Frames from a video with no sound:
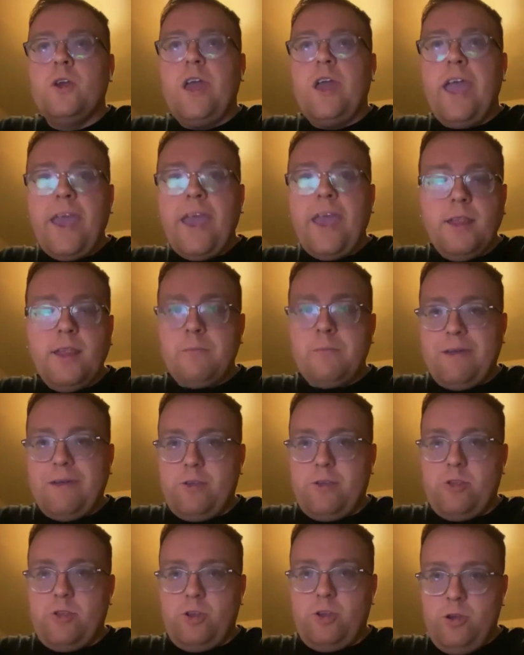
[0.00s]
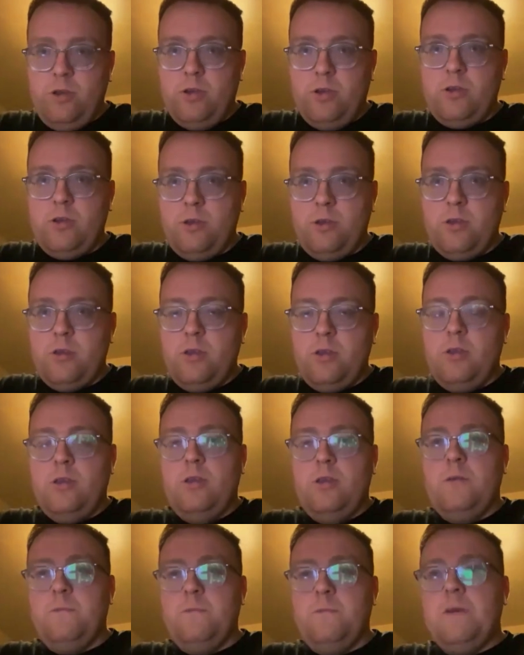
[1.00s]
any manager
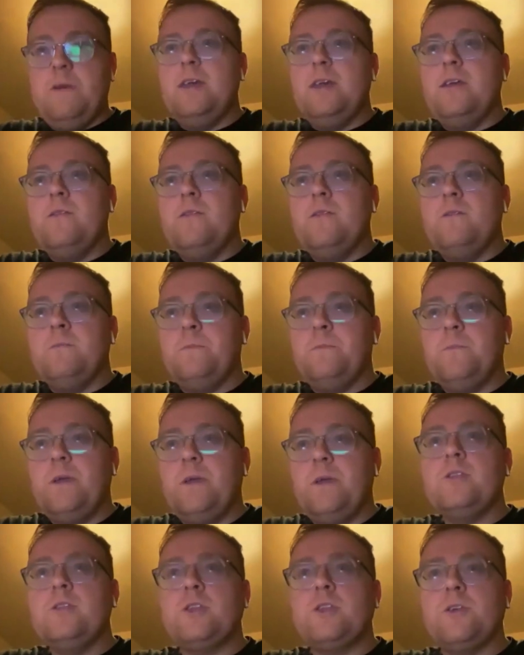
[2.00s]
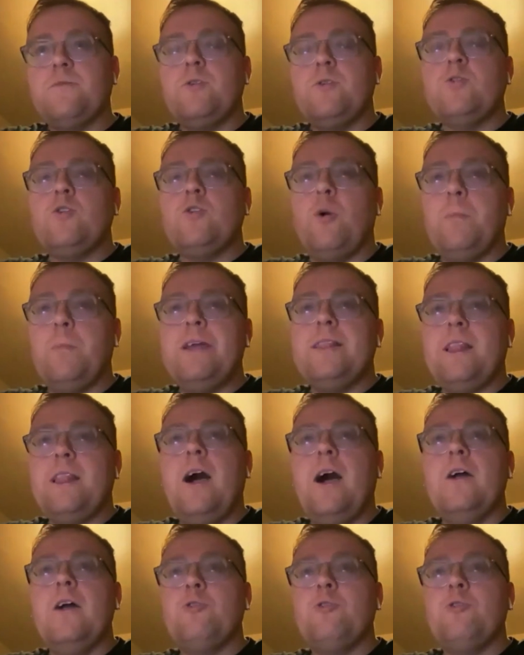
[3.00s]
being interviewed or being
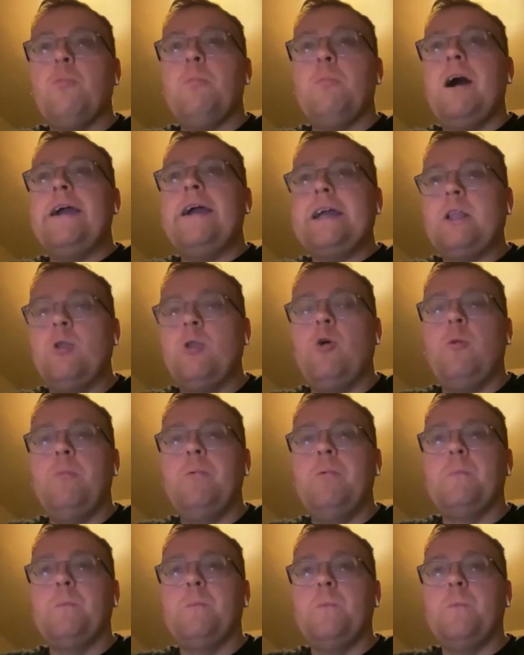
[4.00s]
lined up by a club,